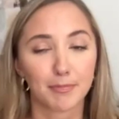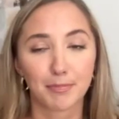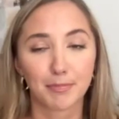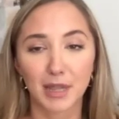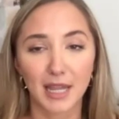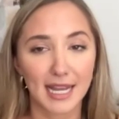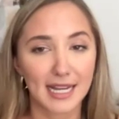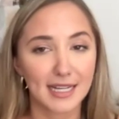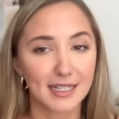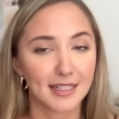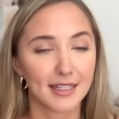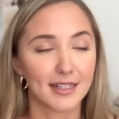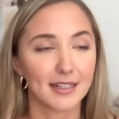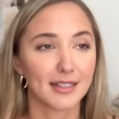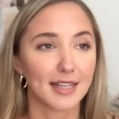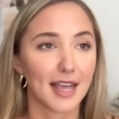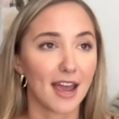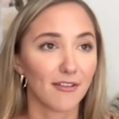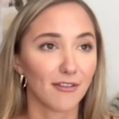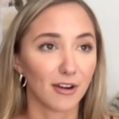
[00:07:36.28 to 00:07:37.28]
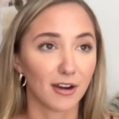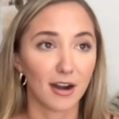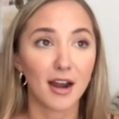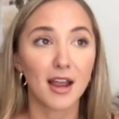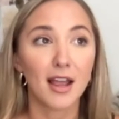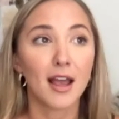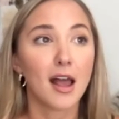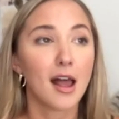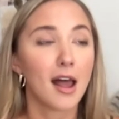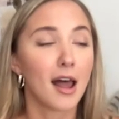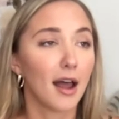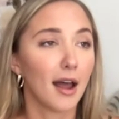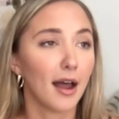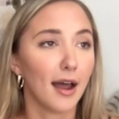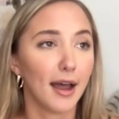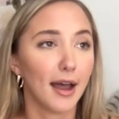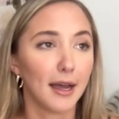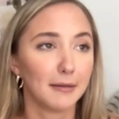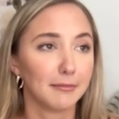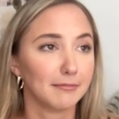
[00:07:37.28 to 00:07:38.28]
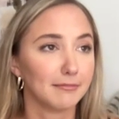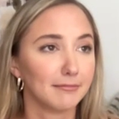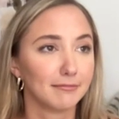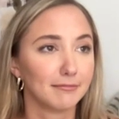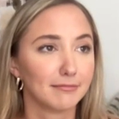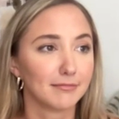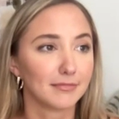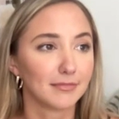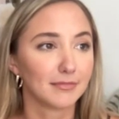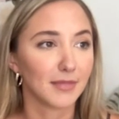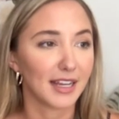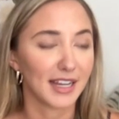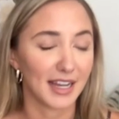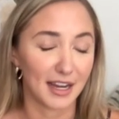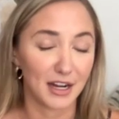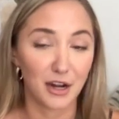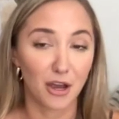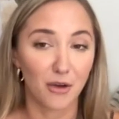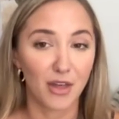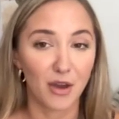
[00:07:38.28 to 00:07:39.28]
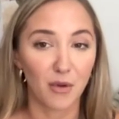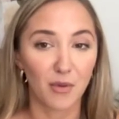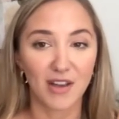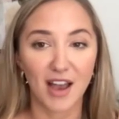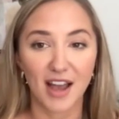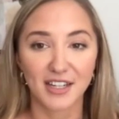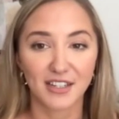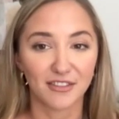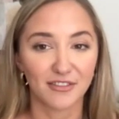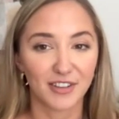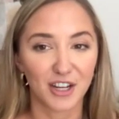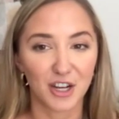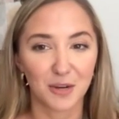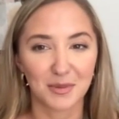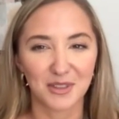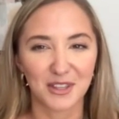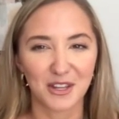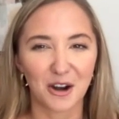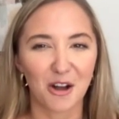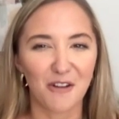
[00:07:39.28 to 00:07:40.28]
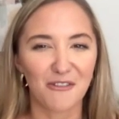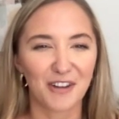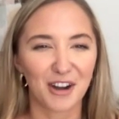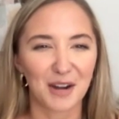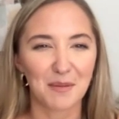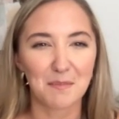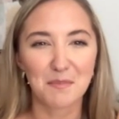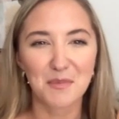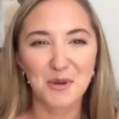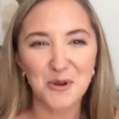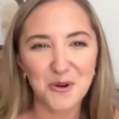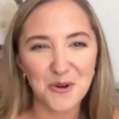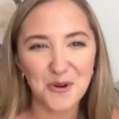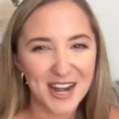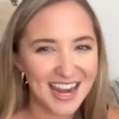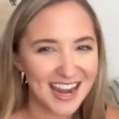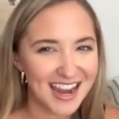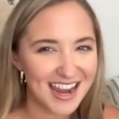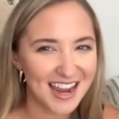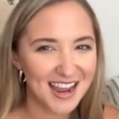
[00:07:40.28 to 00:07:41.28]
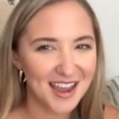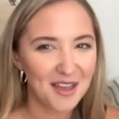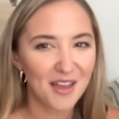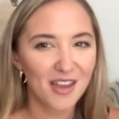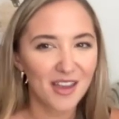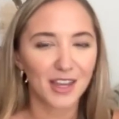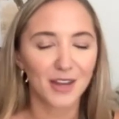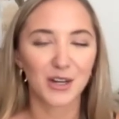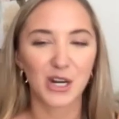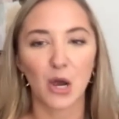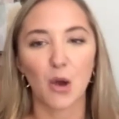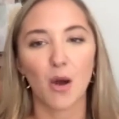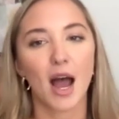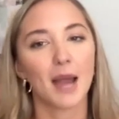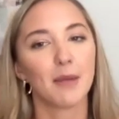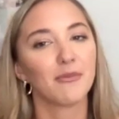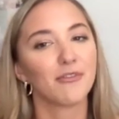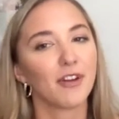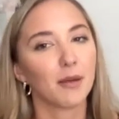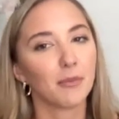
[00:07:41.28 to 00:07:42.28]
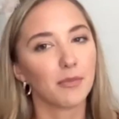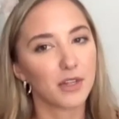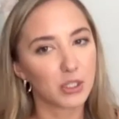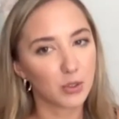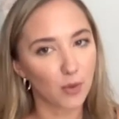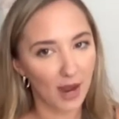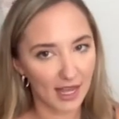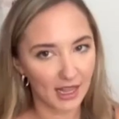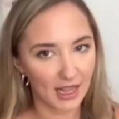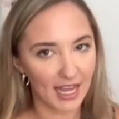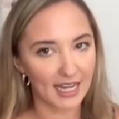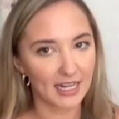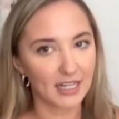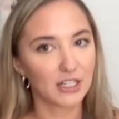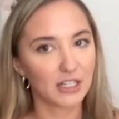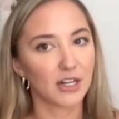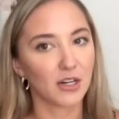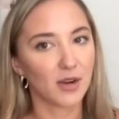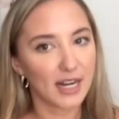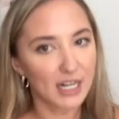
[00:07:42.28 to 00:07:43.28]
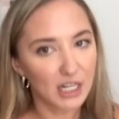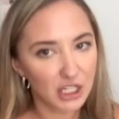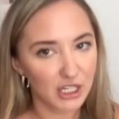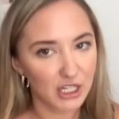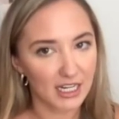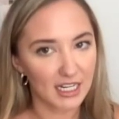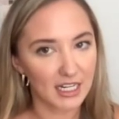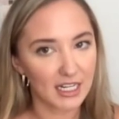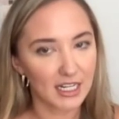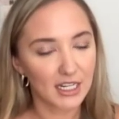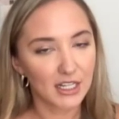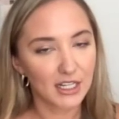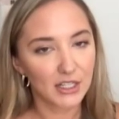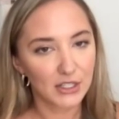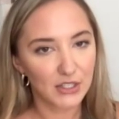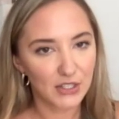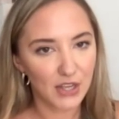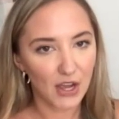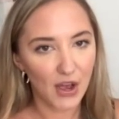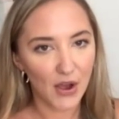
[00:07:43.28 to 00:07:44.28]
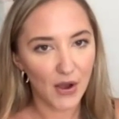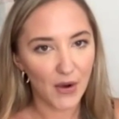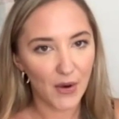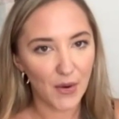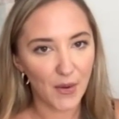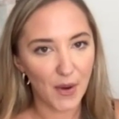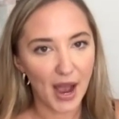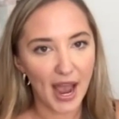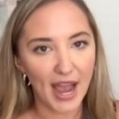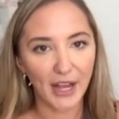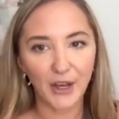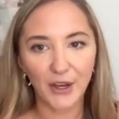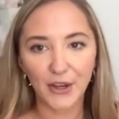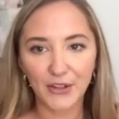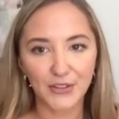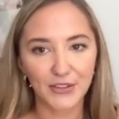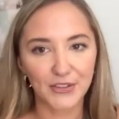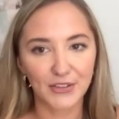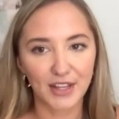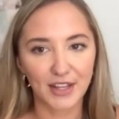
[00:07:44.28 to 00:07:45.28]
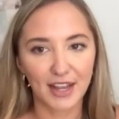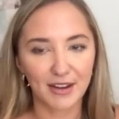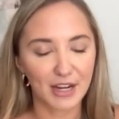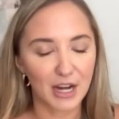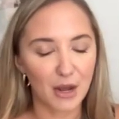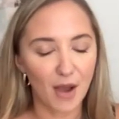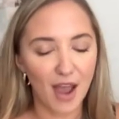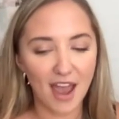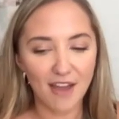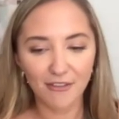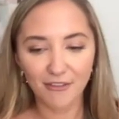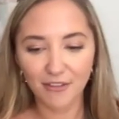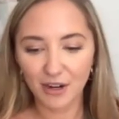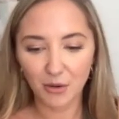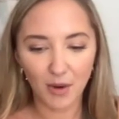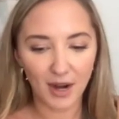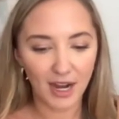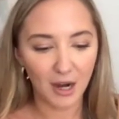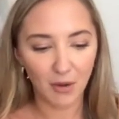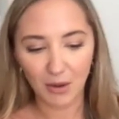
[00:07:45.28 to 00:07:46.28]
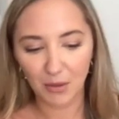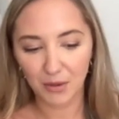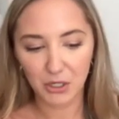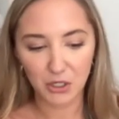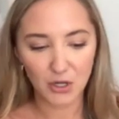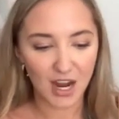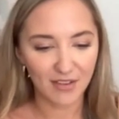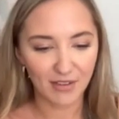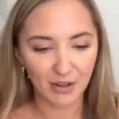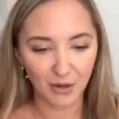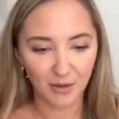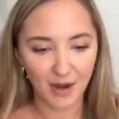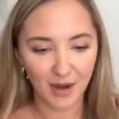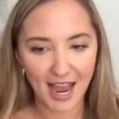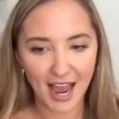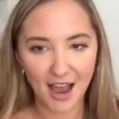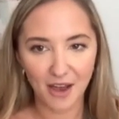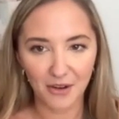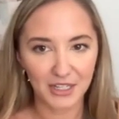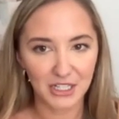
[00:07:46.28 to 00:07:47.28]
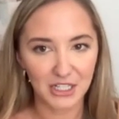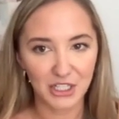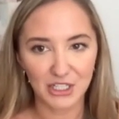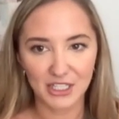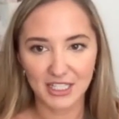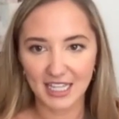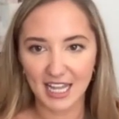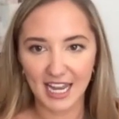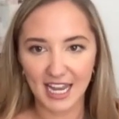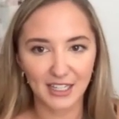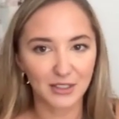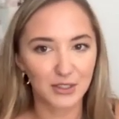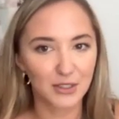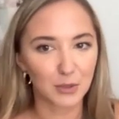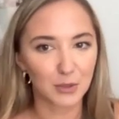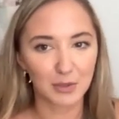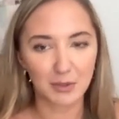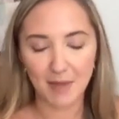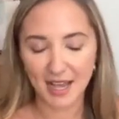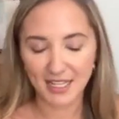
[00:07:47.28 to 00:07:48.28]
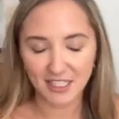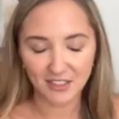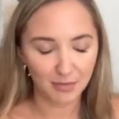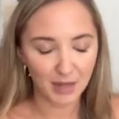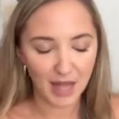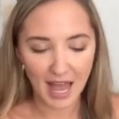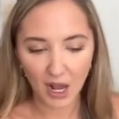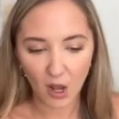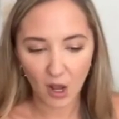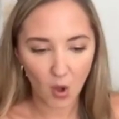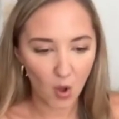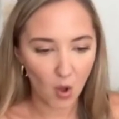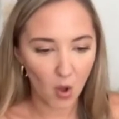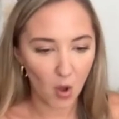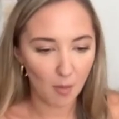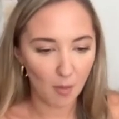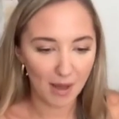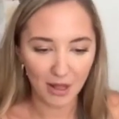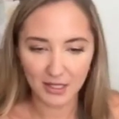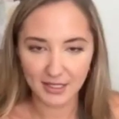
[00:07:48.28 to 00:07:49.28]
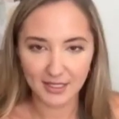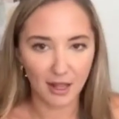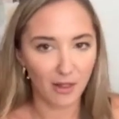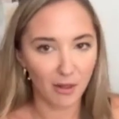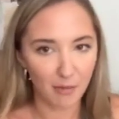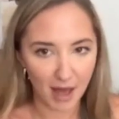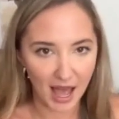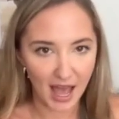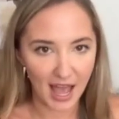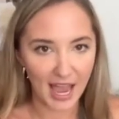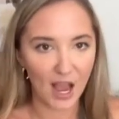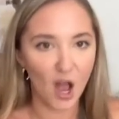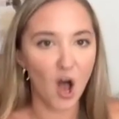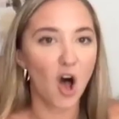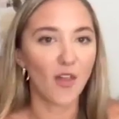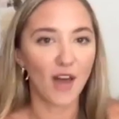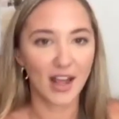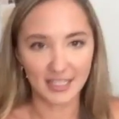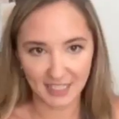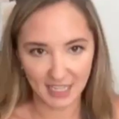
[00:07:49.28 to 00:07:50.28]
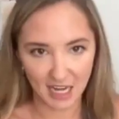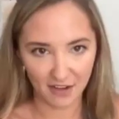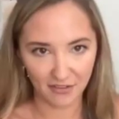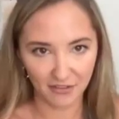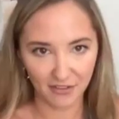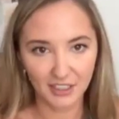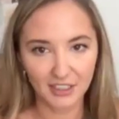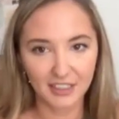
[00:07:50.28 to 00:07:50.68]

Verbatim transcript: places ever um, you know that we got to film and they're all very moody. You know, uh-huh. I'm from the Twilight generation. Mm-hmm. So I couldn't, uh, you know, everywhere we were driving around, it's just like supermassive black hole, Bella's lullaby, all that stuff.